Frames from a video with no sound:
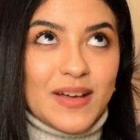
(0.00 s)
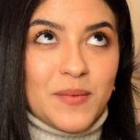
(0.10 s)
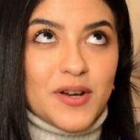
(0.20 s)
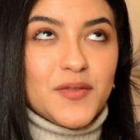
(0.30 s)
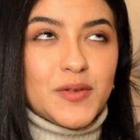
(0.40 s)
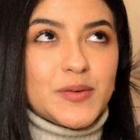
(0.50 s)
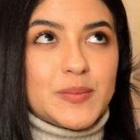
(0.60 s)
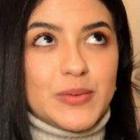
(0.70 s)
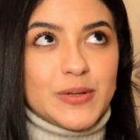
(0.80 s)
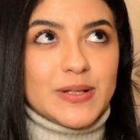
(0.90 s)
one of those
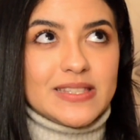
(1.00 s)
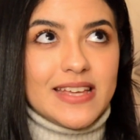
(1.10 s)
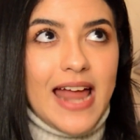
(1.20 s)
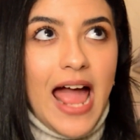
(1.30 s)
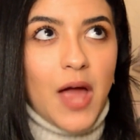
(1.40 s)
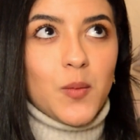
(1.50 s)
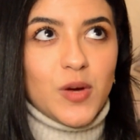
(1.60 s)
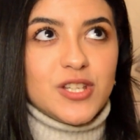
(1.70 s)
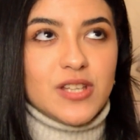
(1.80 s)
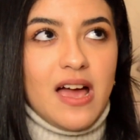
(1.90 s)
books that I
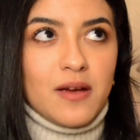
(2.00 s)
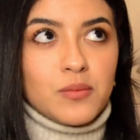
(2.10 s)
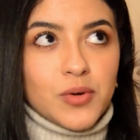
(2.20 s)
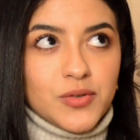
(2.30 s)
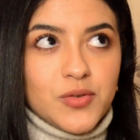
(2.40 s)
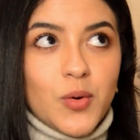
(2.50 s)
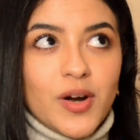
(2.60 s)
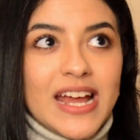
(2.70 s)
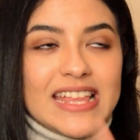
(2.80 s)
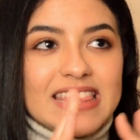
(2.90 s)
wish I wrote,
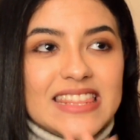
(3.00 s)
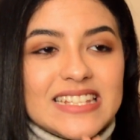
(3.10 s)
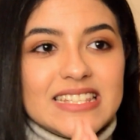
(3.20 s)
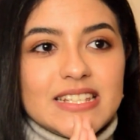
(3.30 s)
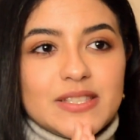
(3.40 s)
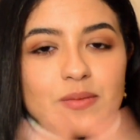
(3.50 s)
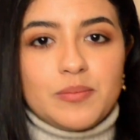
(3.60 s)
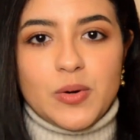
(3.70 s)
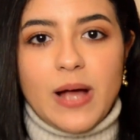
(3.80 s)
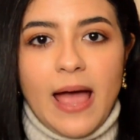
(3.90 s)
or this is the
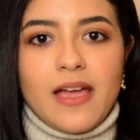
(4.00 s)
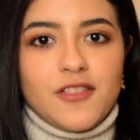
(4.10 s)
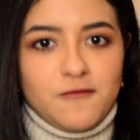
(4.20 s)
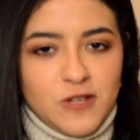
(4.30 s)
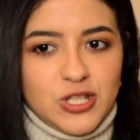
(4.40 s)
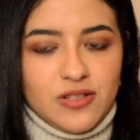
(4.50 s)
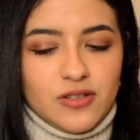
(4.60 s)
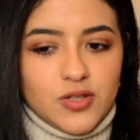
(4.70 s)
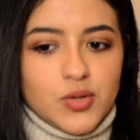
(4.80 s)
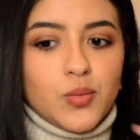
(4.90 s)
book I
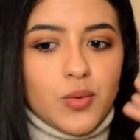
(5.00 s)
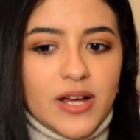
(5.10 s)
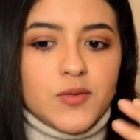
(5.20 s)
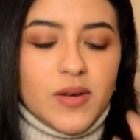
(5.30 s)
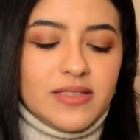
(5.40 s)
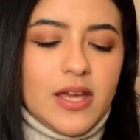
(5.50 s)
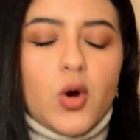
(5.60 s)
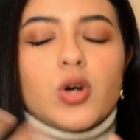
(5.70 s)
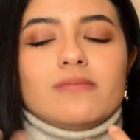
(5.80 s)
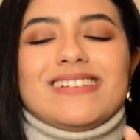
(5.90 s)
envision to write one day,
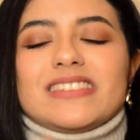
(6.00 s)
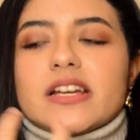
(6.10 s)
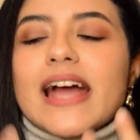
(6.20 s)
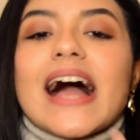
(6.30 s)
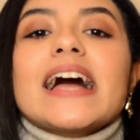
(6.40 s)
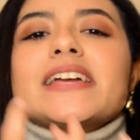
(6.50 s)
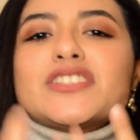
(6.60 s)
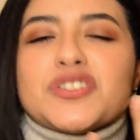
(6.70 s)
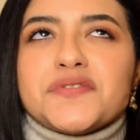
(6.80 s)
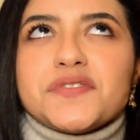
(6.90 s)
or the
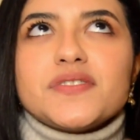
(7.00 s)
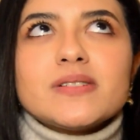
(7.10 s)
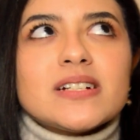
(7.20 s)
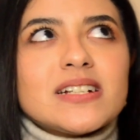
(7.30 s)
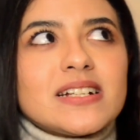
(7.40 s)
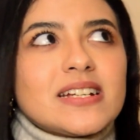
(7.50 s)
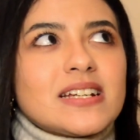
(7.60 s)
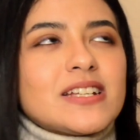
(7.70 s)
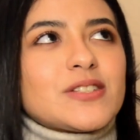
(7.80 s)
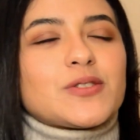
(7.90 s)
kind of
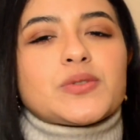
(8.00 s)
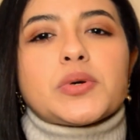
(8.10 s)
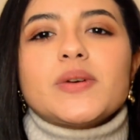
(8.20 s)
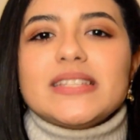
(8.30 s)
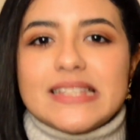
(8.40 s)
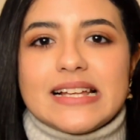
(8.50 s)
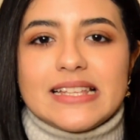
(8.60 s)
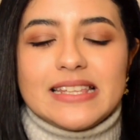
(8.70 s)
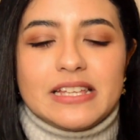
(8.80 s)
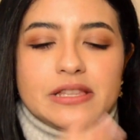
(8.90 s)

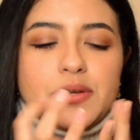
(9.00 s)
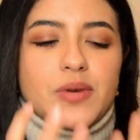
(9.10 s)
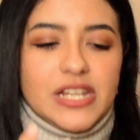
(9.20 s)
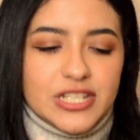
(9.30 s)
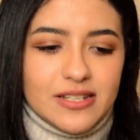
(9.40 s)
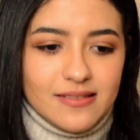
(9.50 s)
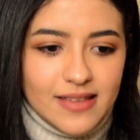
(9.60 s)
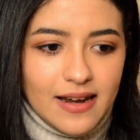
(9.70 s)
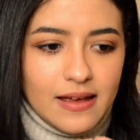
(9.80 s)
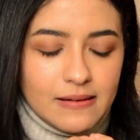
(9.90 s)
storytelling and narration
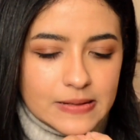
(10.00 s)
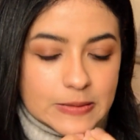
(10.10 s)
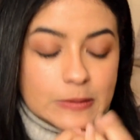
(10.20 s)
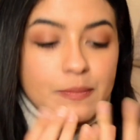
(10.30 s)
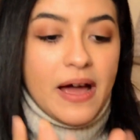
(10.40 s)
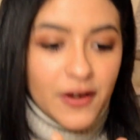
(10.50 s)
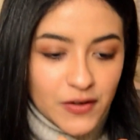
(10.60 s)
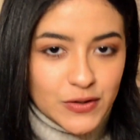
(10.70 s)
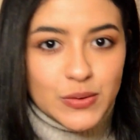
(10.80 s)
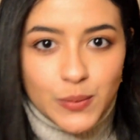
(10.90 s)
that I
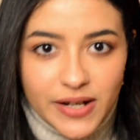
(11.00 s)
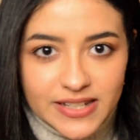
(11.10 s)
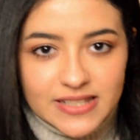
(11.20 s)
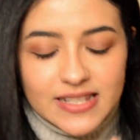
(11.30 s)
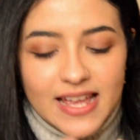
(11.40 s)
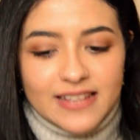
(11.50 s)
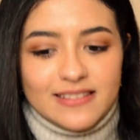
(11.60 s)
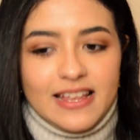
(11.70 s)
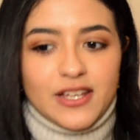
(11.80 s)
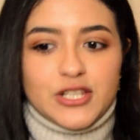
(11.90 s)
aspire to write
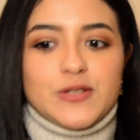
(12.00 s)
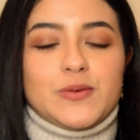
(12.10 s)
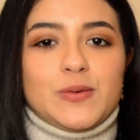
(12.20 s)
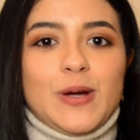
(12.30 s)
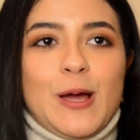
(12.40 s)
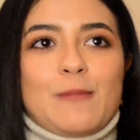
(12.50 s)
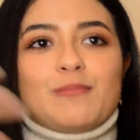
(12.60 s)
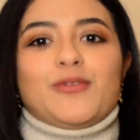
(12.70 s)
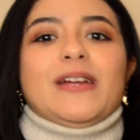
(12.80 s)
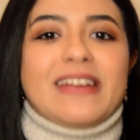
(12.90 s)
and like to
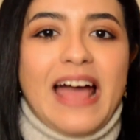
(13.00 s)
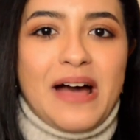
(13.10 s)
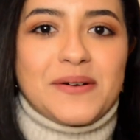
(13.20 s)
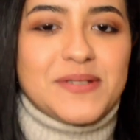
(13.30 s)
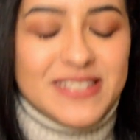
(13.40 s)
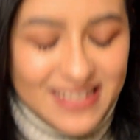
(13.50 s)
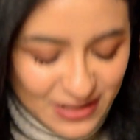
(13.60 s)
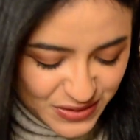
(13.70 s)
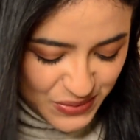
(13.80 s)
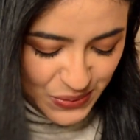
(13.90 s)
bring out
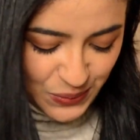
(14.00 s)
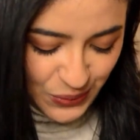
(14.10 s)
into the